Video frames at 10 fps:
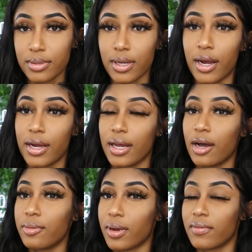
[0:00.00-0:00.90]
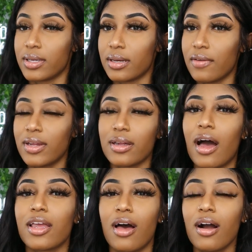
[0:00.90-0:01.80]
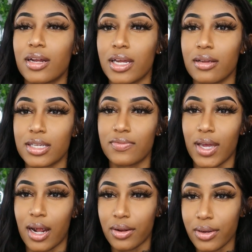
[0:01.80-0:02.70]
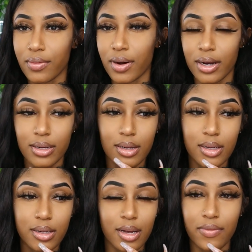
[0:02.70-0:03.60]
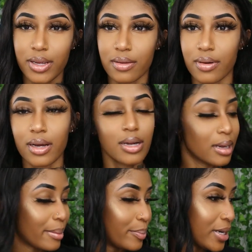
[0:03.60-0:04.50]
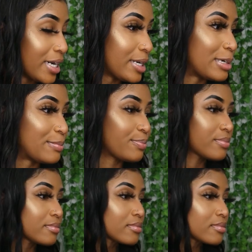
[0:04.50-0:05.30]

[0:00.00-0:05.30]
sorry. I hope y'all really, I feel like y'all gonna hear this, man. I know you are. I feel like you are. But